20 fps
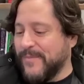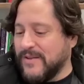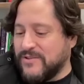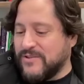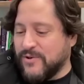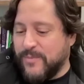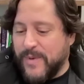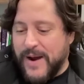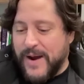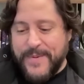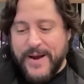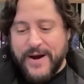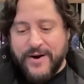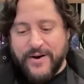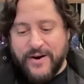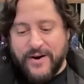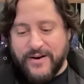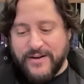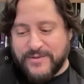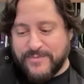my
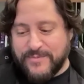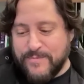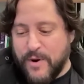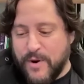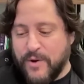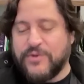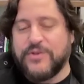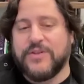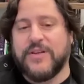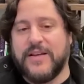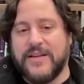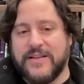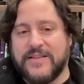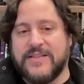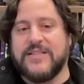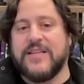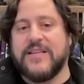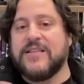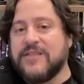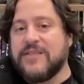background is mostly in
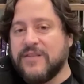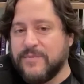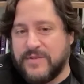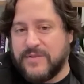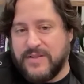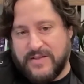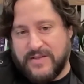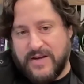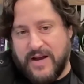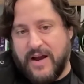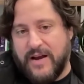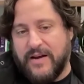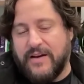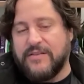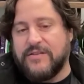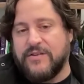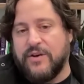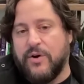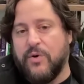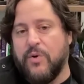systems design. And
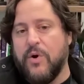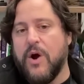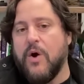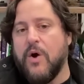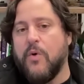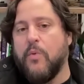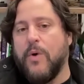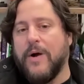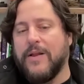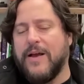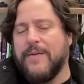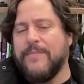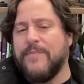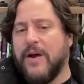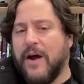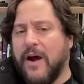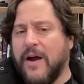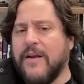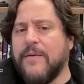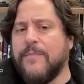so while I'm
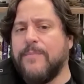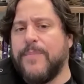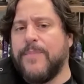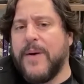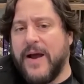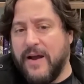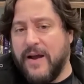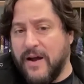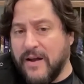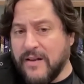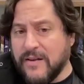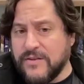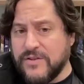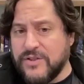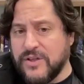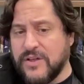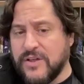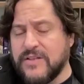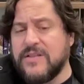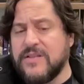not a
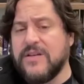biologist